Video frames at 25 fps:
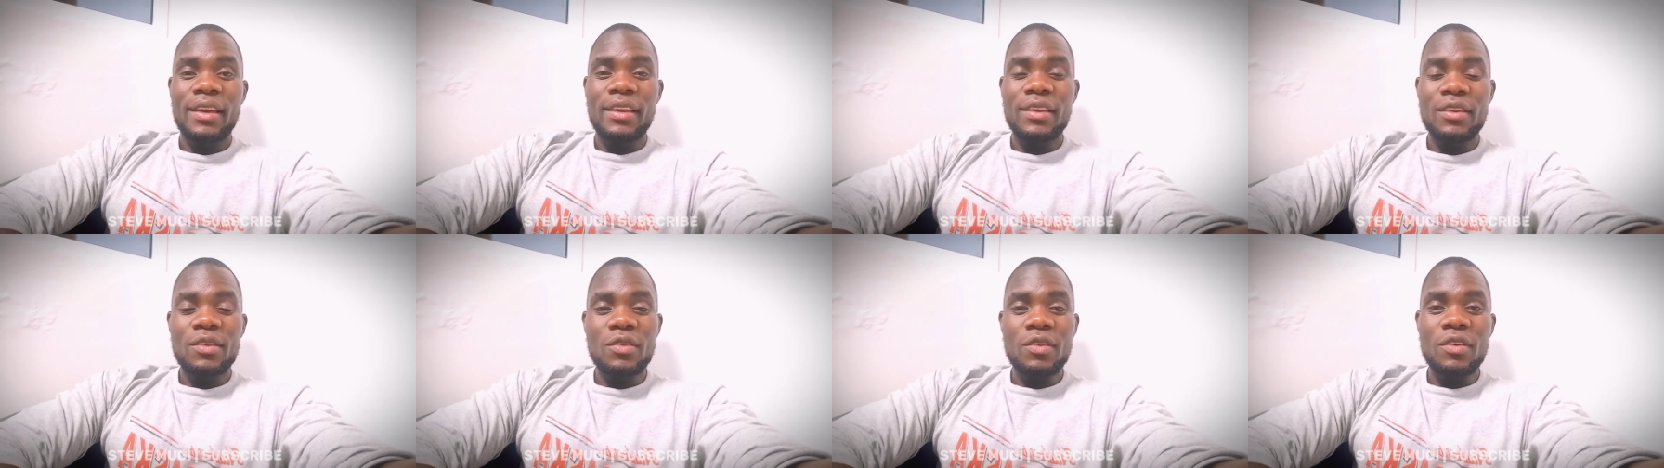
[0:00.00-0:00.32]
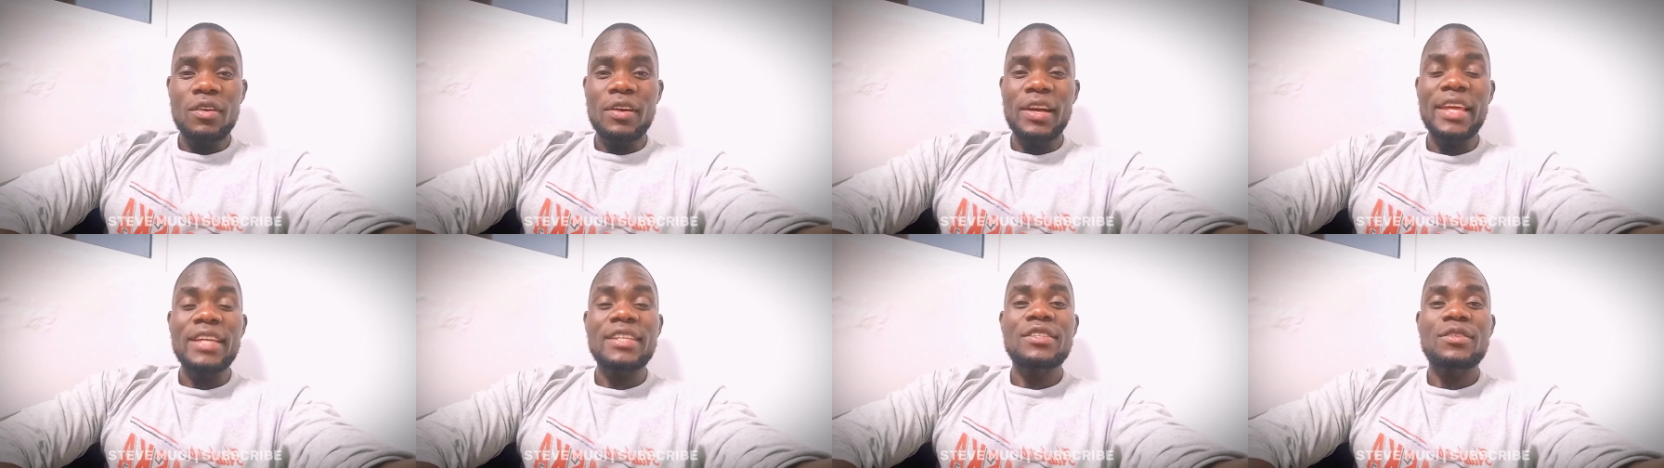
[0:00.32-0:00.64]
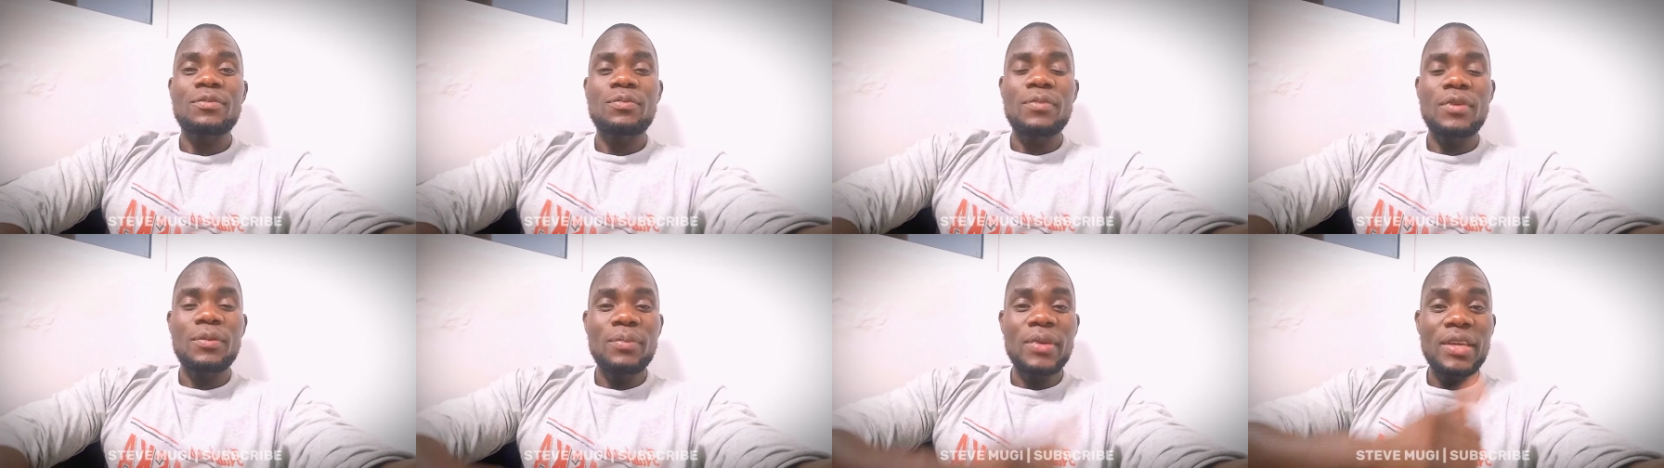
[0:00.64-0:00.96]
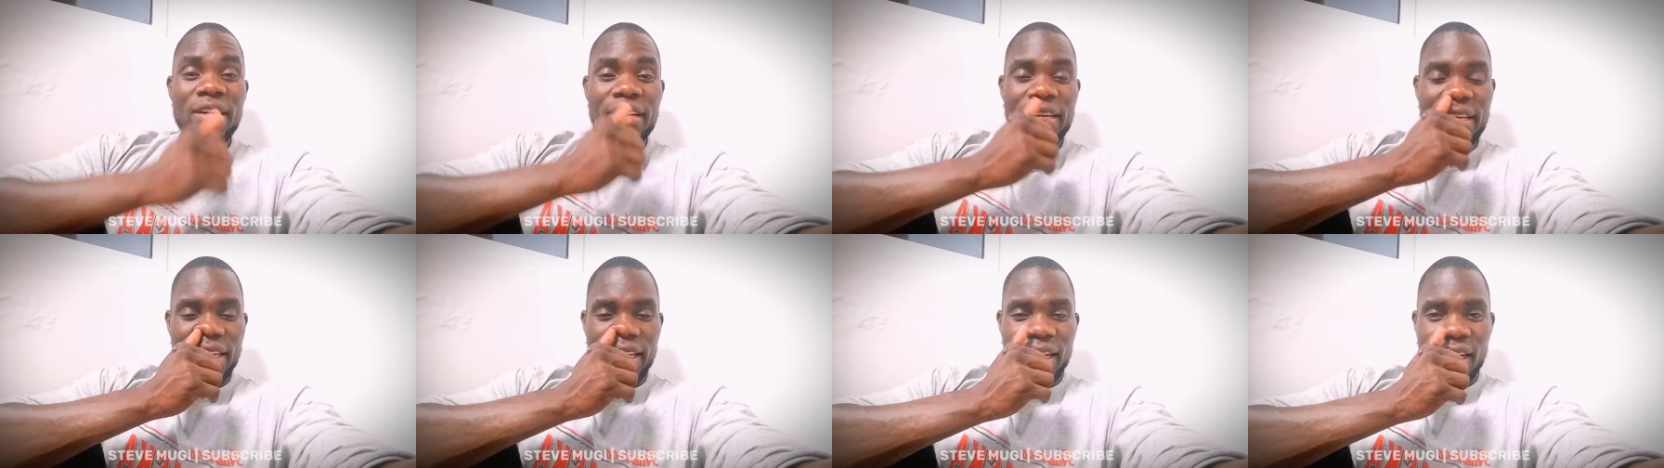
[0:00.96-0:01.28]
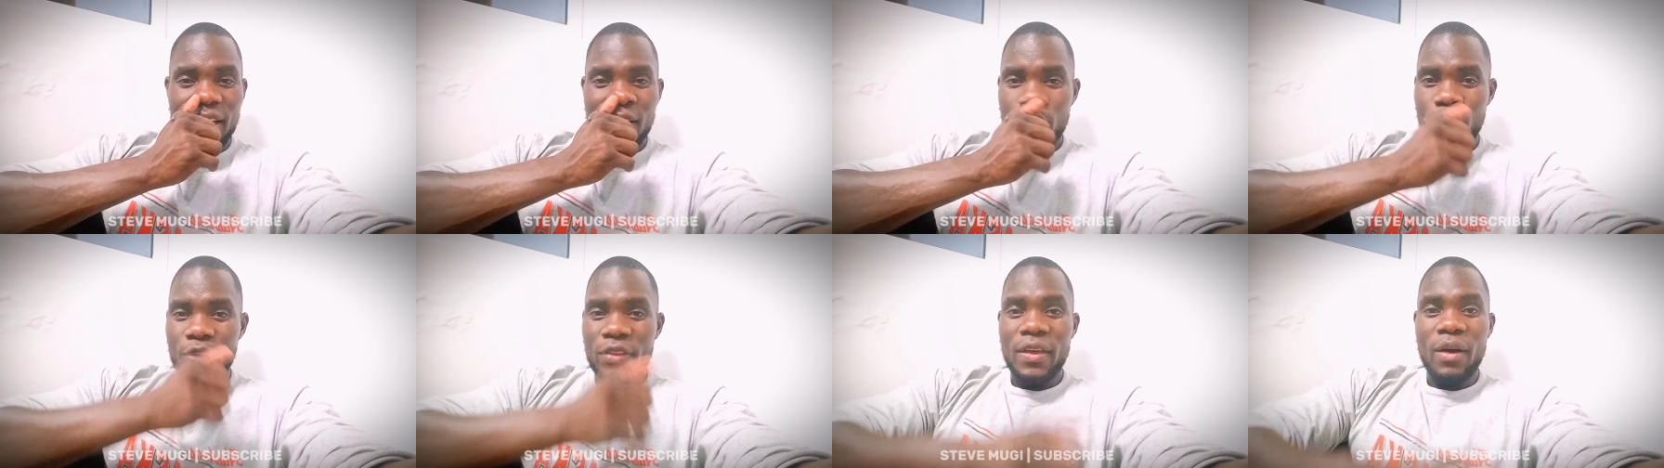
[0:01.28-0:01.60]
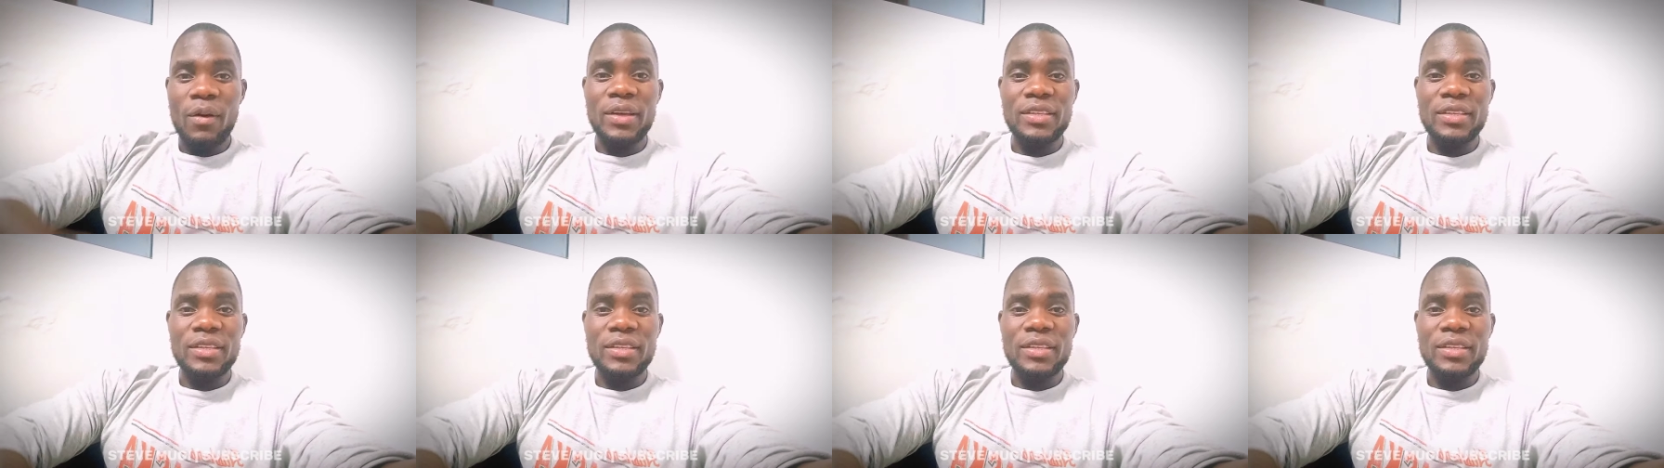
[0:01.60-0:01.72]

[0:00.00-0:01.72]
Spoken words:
you know, let's be real with